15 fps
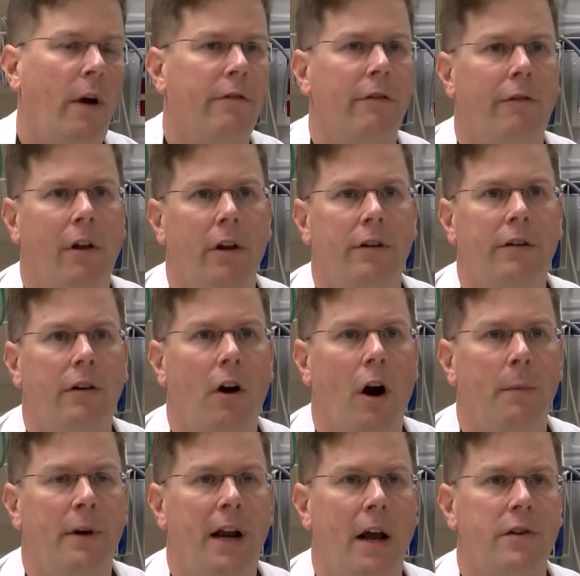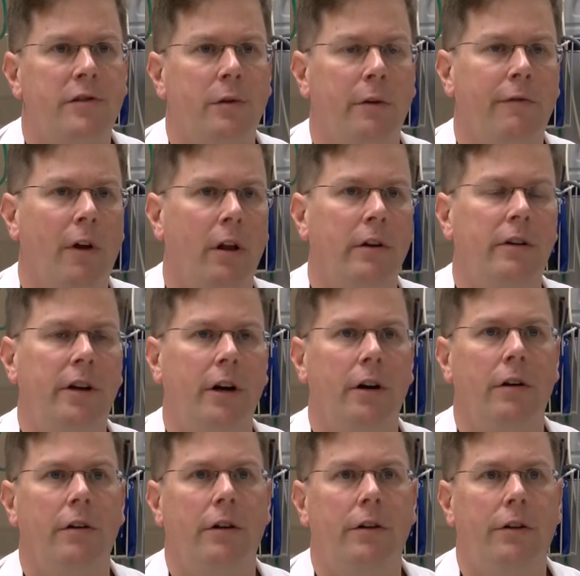have a volunteer army now, so we
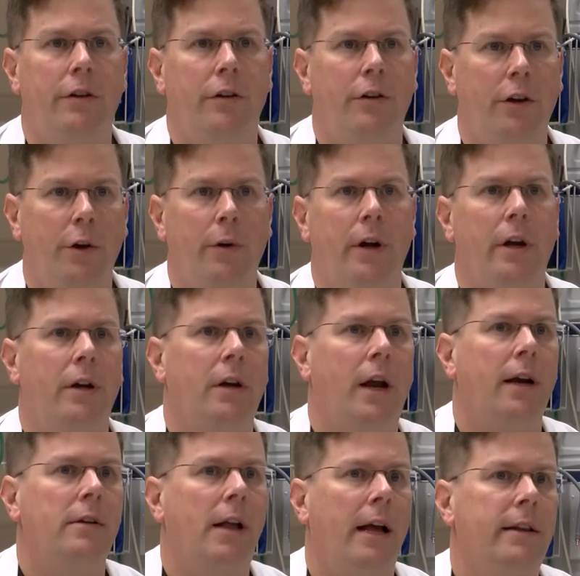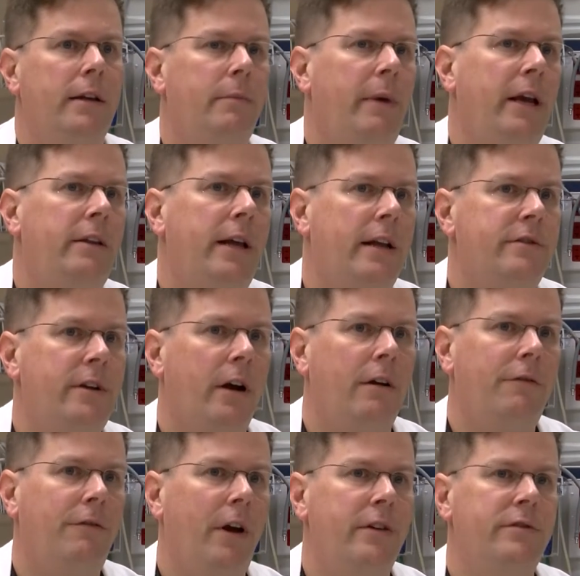volunteered to do it, and I gladly made that
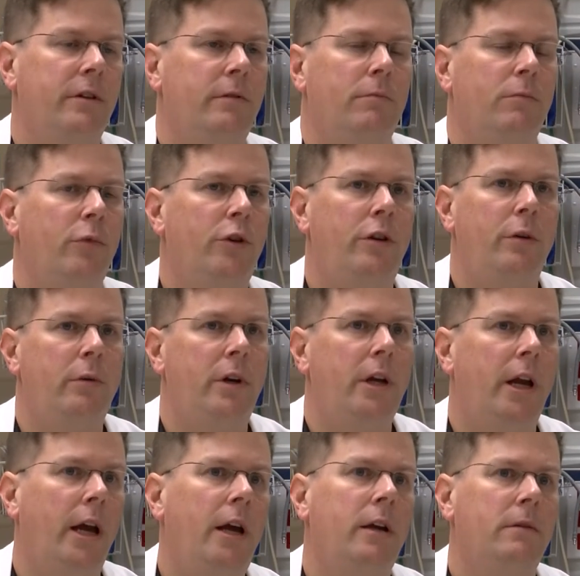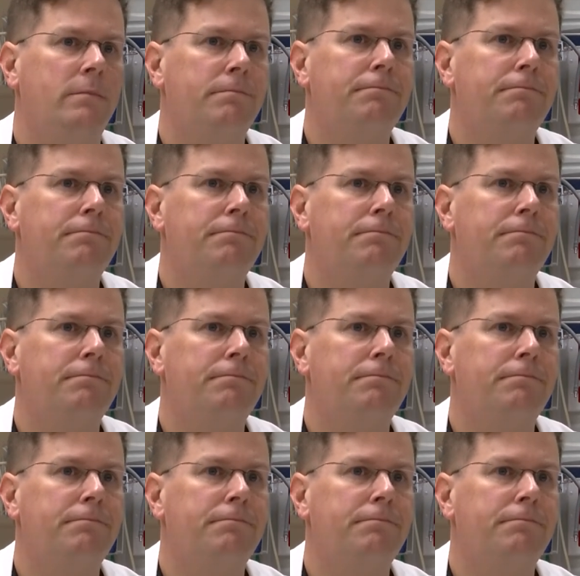sacrifice and would do it again.